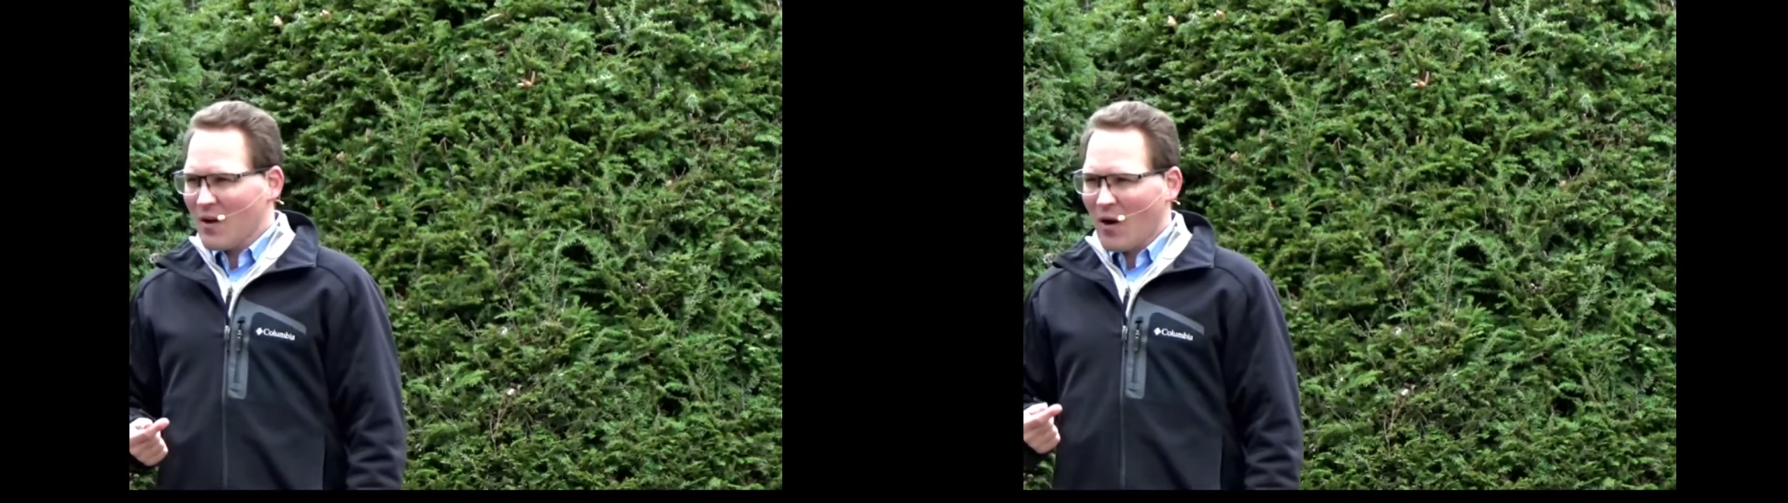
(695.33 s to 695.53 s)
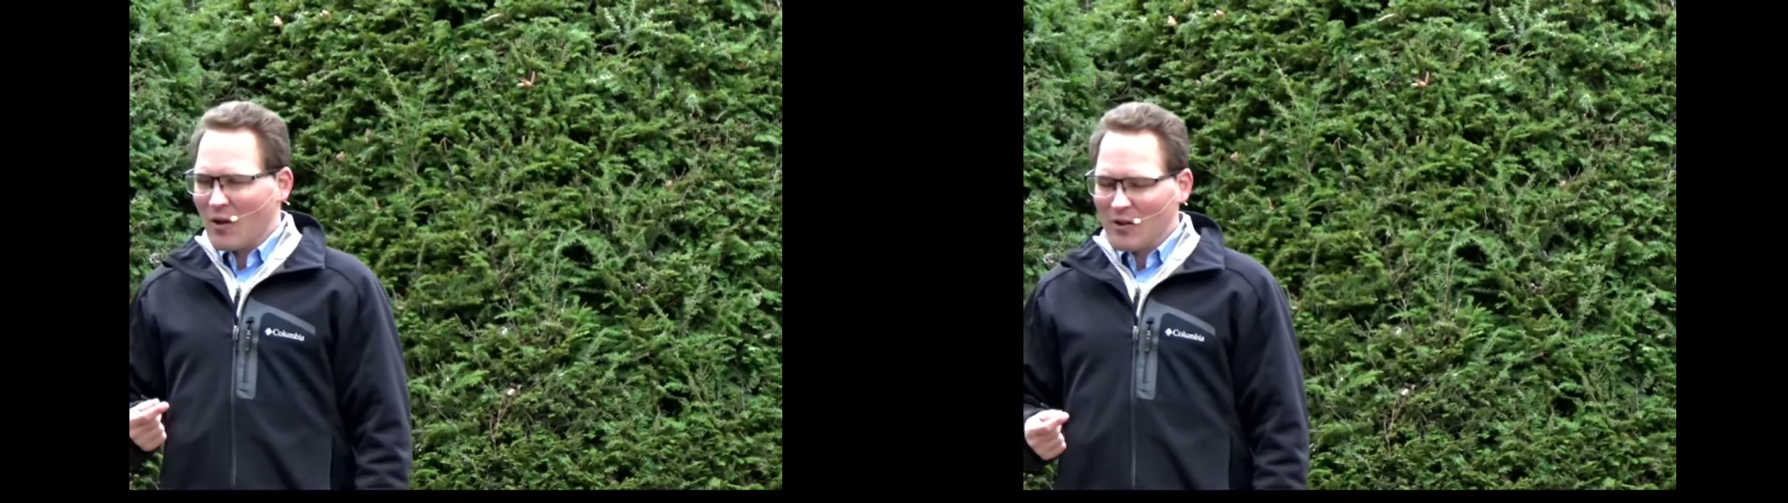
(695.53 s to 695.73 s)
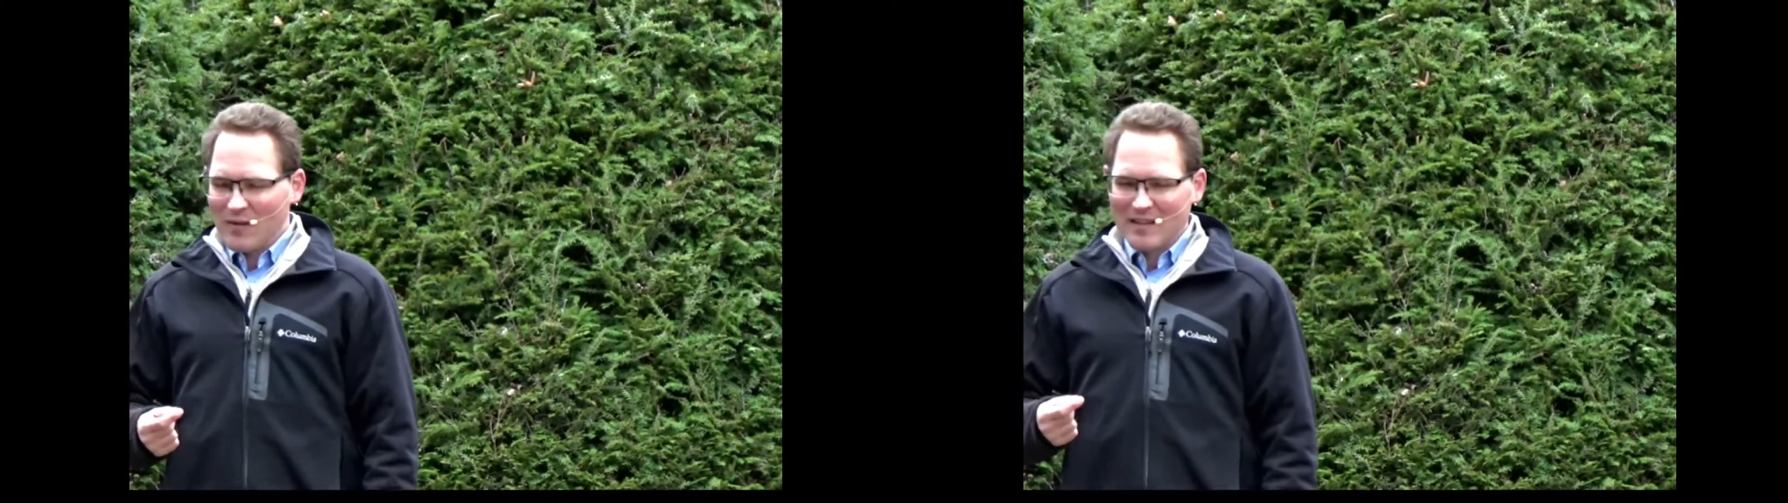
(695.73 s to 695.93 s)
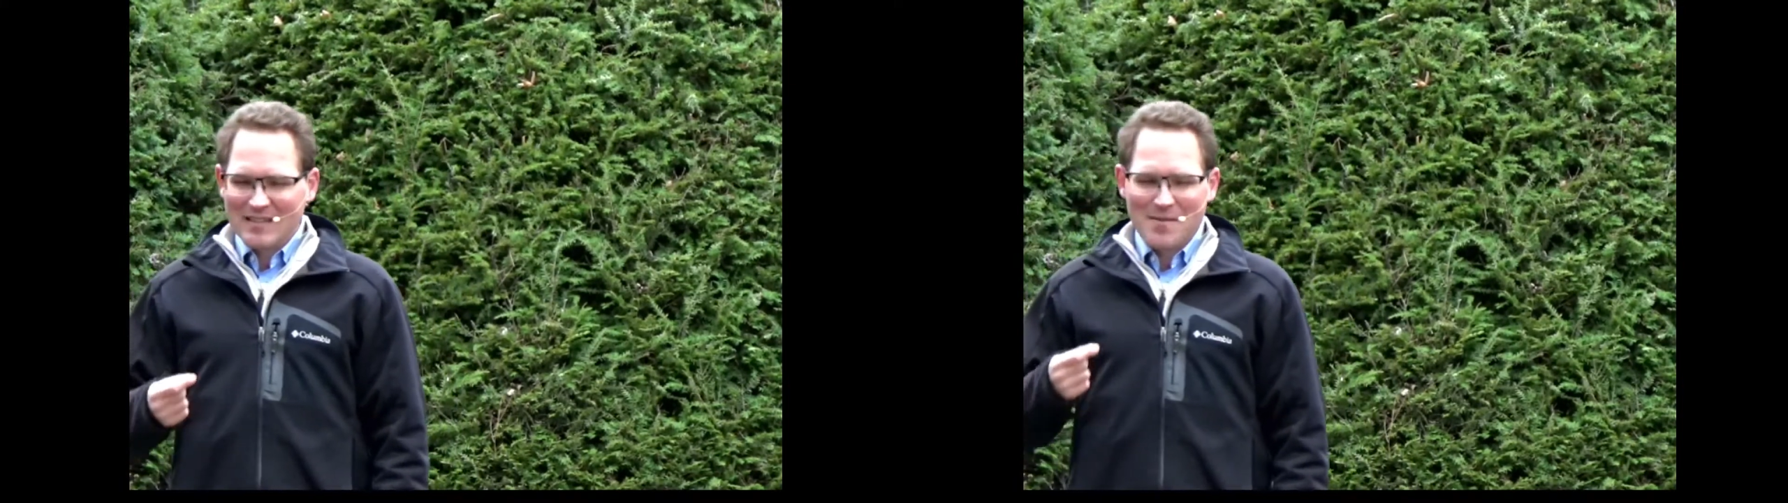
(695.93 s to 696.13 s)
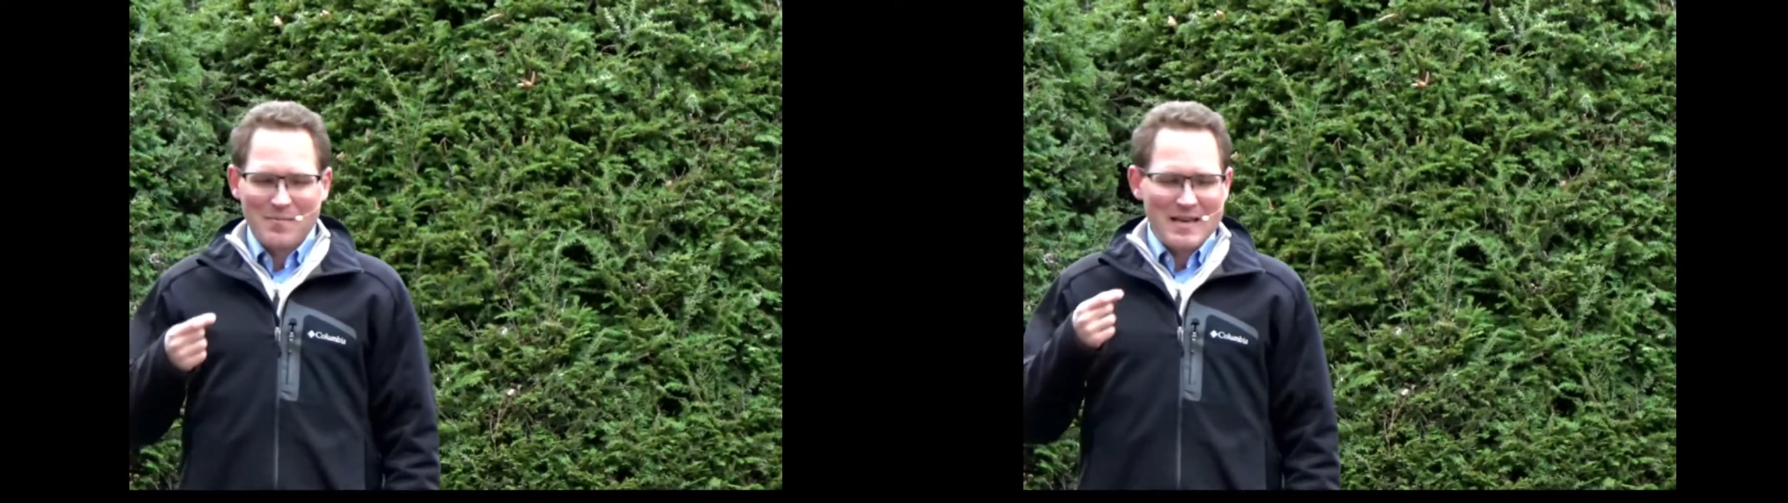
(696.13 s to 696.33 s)
All of us
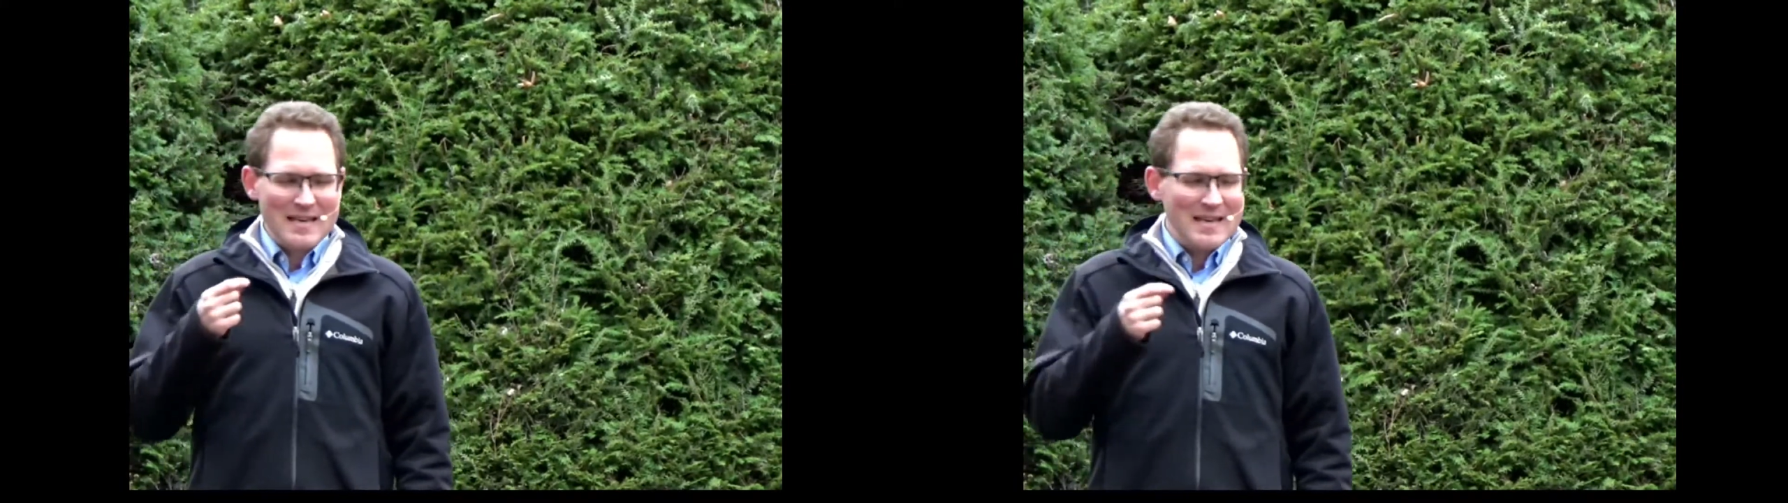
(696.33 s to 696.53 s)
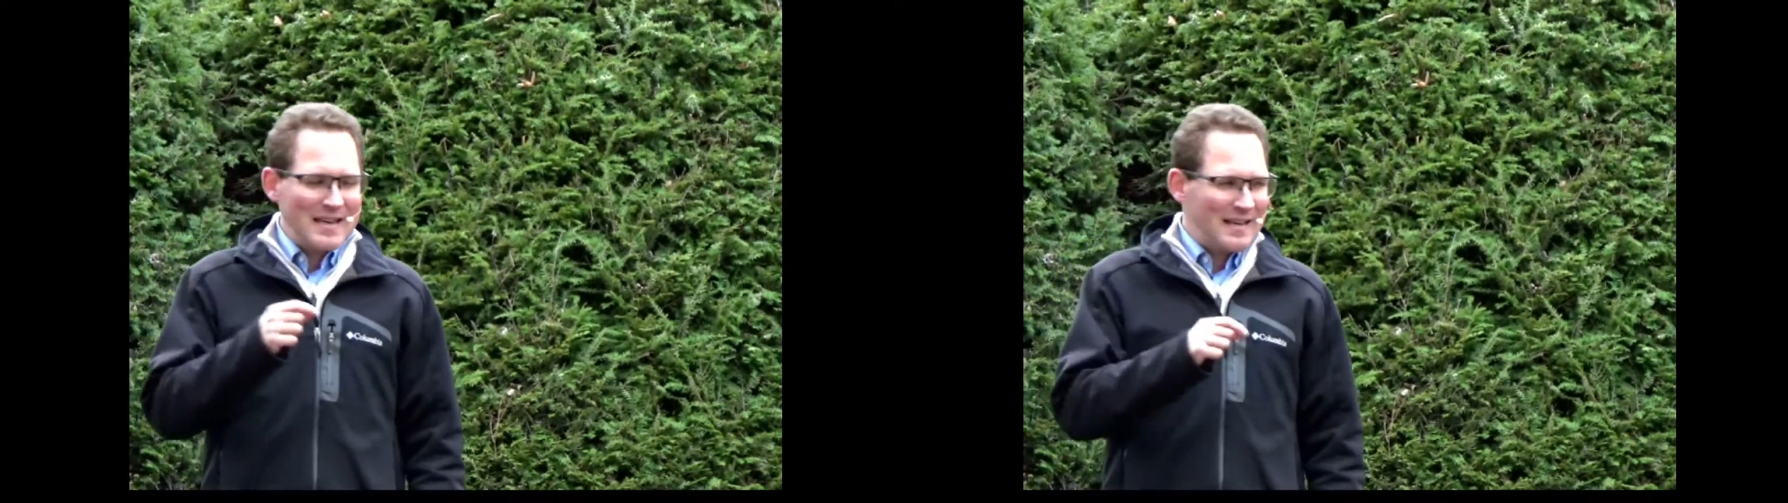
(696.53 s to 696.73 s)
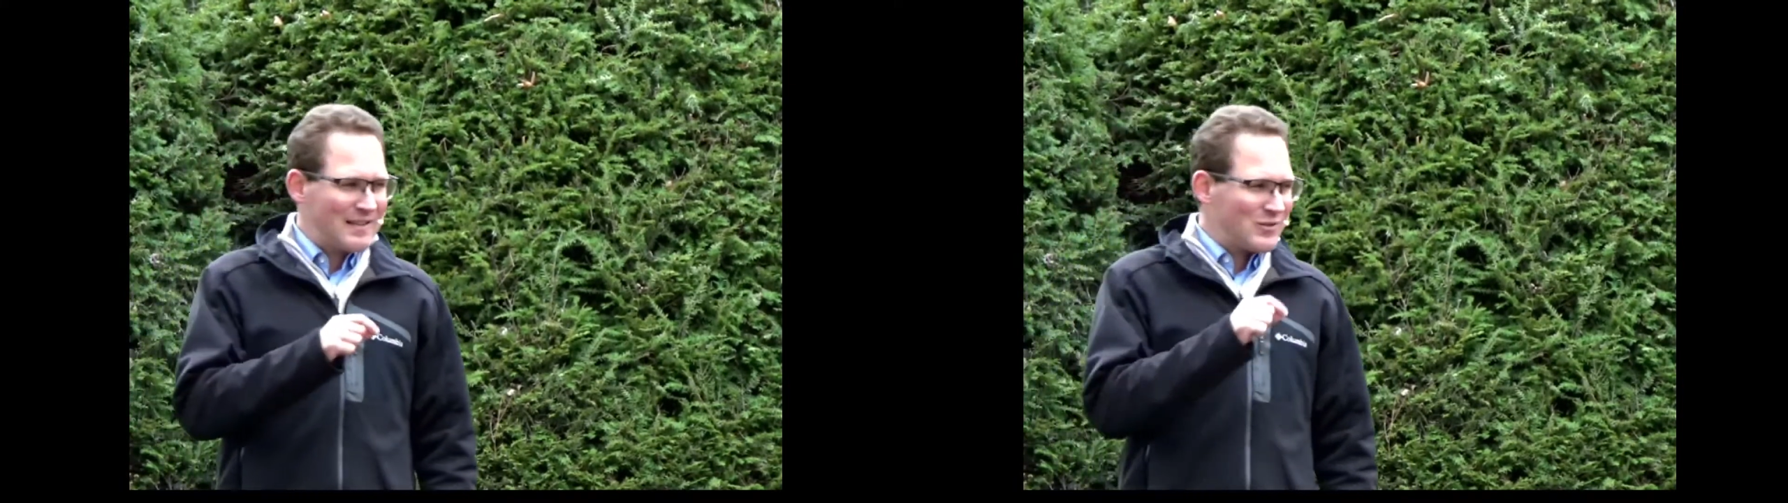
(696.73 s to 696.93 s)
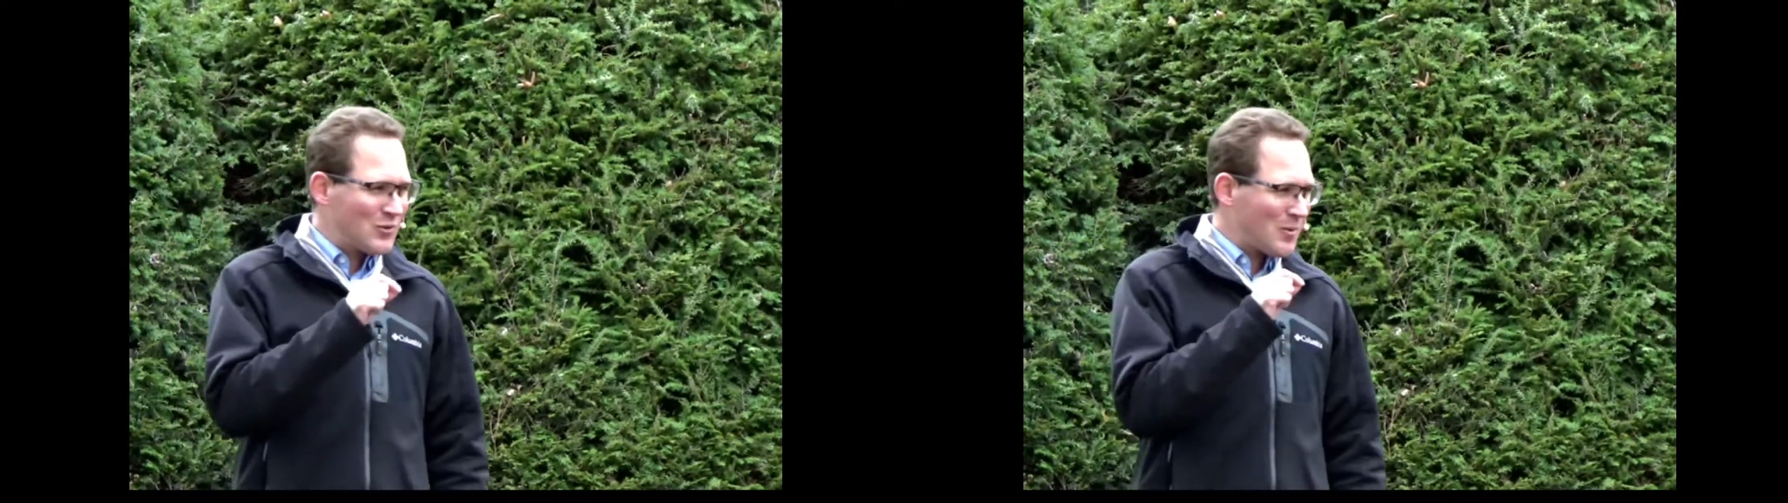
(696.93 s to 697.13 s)
can begin to